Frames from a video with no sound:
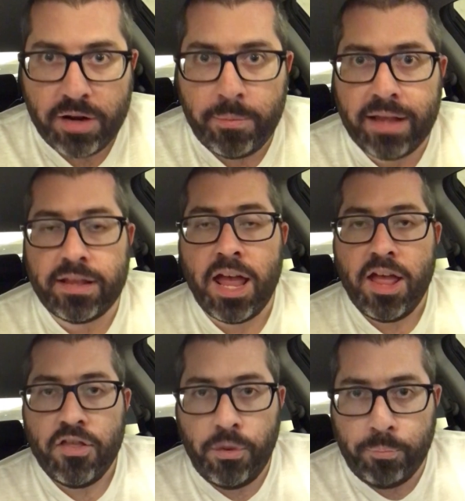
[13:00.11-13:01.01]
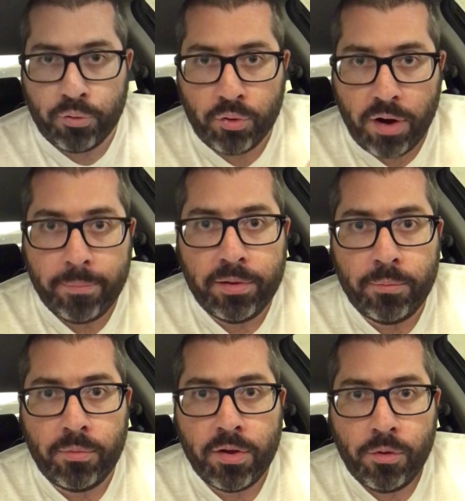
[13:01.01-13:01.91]
about the
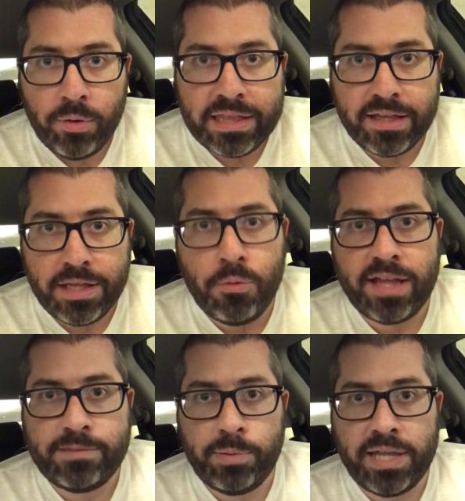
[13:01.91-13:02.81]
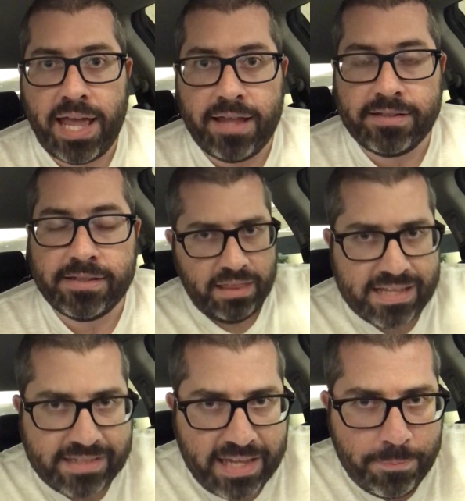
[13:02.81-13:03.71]
problem with the USPS.
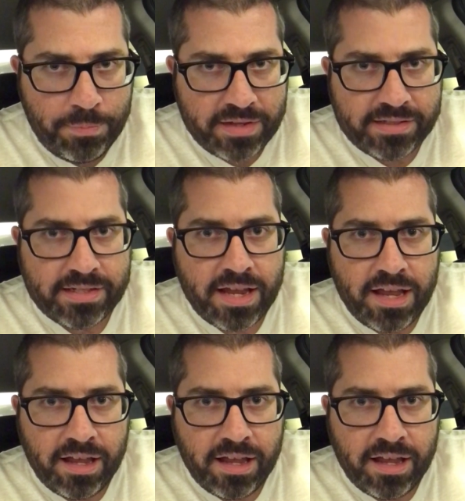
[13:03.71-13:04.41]
Let's keep this